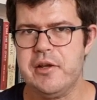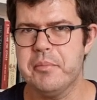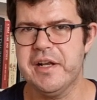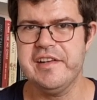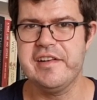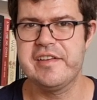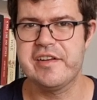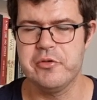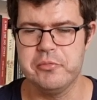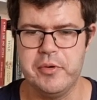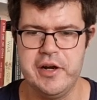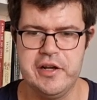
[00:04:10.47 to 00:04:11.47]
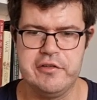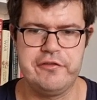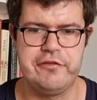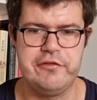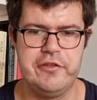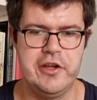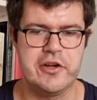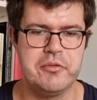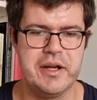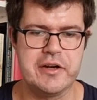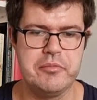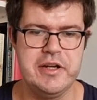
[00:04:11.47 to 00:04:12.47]
but this is still worth a
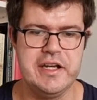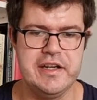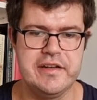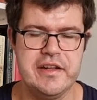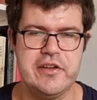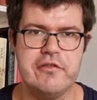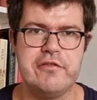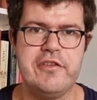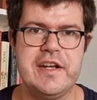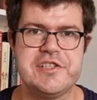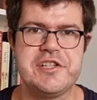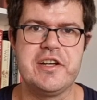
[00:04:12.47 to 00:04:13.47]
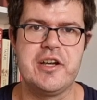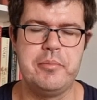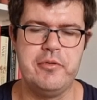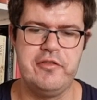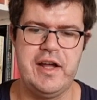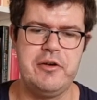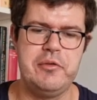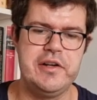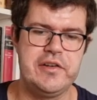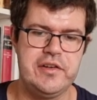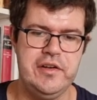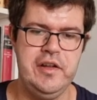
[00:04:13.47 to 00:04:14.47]
quick read that you can finish in a couple of
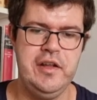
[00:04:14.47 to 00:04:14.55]
hours